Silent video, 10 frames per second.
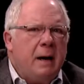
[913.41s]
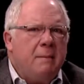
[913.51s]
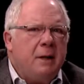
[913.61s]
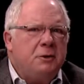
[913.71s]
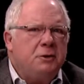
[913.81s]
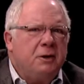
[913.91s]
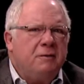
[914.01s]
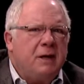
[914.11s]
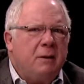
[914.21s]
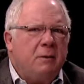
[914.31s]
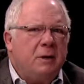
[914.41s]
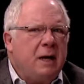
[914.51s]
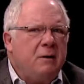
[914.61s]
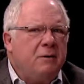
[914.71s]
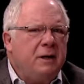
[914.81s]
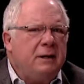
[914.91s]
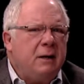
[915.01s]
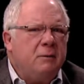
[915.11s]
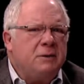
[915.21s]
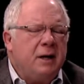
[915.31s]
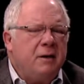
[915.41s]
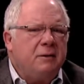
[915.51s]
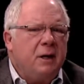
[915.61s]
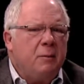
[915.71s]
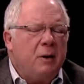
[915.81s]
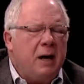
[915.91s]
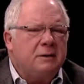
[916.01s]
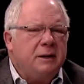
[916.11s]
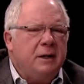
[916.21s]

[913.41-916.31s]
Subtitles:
I'm not sure if that was, I don't think that was a healthcare proxy.